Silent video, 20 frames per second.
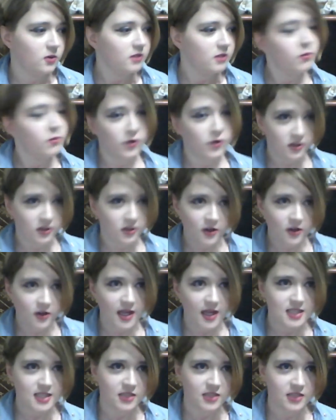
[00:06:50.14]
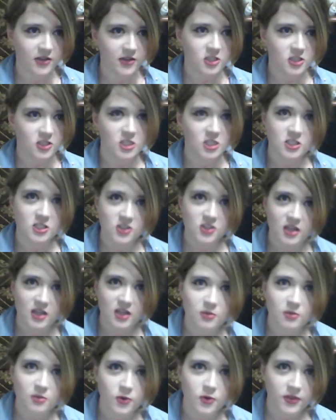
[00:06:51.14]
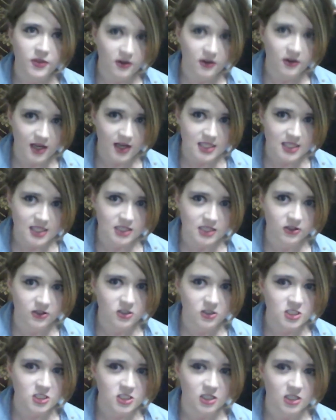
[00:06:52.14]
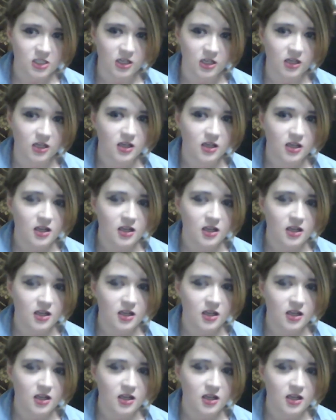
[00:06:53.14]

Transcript: put your hand down their shirt so they can put their hand down your shirt.